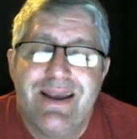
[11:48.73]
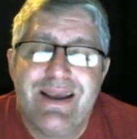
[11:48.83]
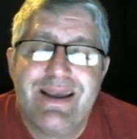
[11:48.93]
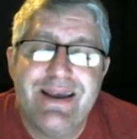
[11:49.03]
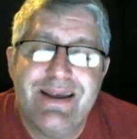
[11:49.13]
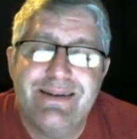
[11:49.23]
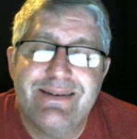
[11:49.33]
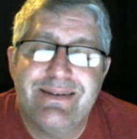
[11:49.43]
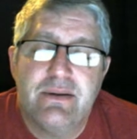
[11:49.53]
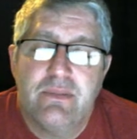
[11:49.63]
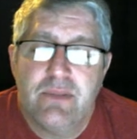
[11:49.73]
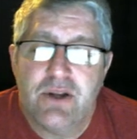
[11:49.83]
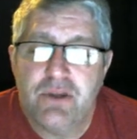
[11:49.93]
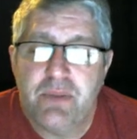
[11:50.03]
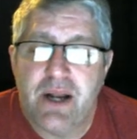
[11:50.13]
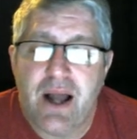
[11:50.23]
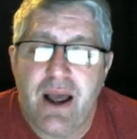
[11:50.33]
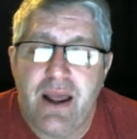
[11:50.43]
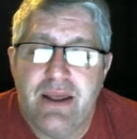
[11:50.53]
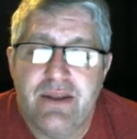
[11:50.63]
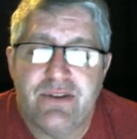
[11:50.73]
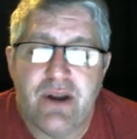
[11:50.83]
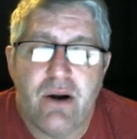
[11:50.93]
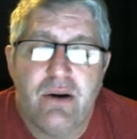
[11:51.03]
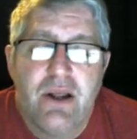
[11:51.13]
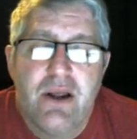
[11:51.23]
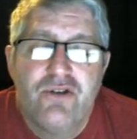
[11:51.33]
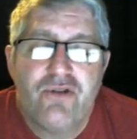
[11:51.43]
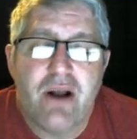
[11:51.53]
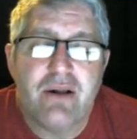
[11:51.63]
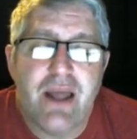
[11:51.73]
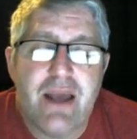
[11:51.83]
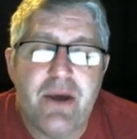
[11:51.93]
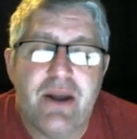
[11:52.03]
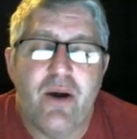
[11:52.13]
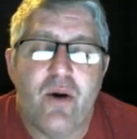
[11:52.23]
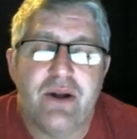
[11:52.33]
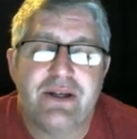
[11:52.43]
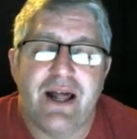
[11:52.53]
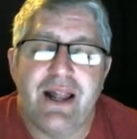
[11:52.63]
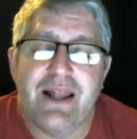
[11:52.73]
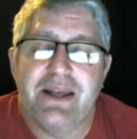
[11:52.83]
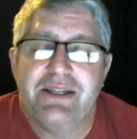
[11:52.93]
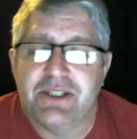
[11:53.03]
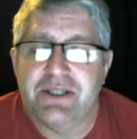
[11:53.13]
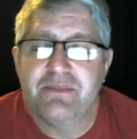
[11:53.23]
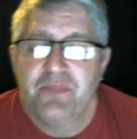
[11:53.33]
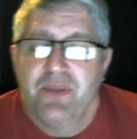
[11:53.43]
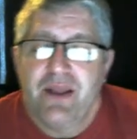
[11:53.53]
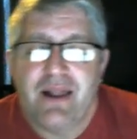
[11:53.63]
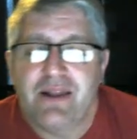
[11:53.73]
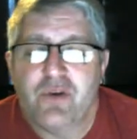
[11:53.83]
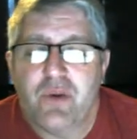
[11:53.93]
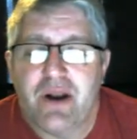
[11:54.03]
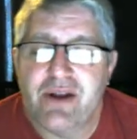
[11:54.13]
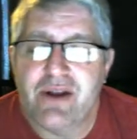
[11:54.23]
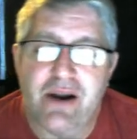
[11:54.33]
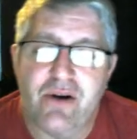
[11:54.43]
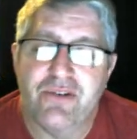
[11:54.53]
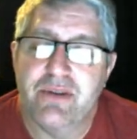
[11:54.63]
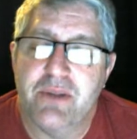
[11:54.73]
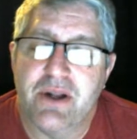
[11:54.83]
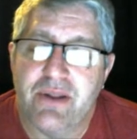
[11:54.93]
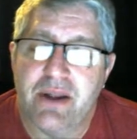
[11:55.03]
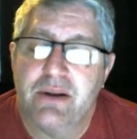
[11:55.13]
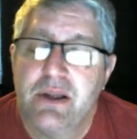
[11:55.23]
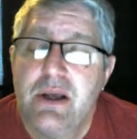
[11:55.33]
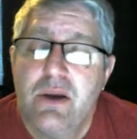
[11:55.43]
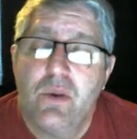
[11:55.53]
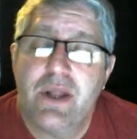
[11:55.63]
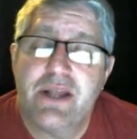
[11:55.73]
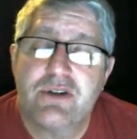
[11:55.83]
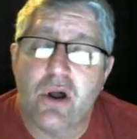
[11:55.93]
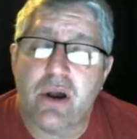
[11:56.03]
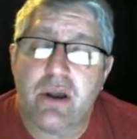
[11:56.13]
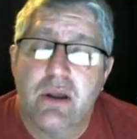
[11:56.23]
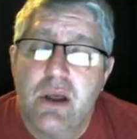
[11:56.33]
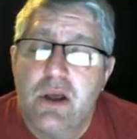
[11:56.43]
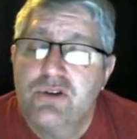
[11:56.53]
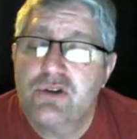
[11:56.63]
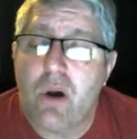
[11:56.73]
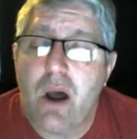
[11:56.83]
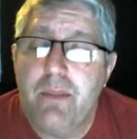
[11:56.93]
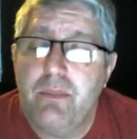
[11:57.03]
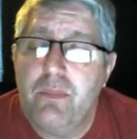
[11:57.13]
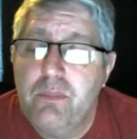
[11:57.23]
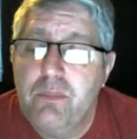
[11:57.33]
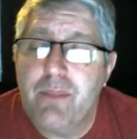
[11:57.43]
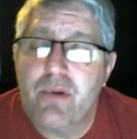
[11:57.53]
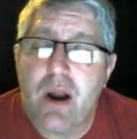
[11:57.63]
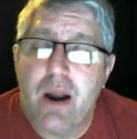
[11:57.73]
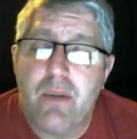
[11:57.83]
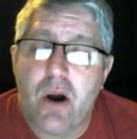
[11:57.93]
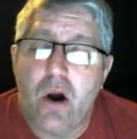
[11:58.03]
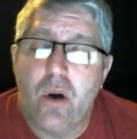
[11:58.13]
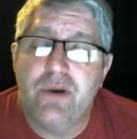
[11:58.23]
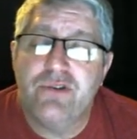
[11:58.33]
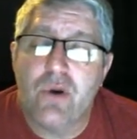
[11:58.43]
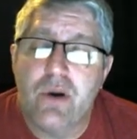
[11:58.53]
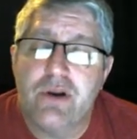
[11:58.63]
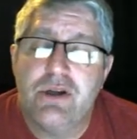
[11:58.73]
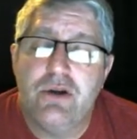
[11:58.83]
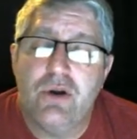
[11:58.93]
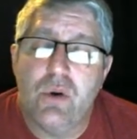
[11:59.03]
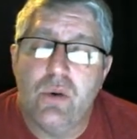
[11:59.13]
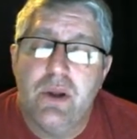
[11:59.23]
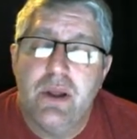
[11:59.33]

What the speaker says: That should be an is there, triangle MNO a dilation? I love it when I find errors in the middle of that. Well, let's look. So I'm always going to do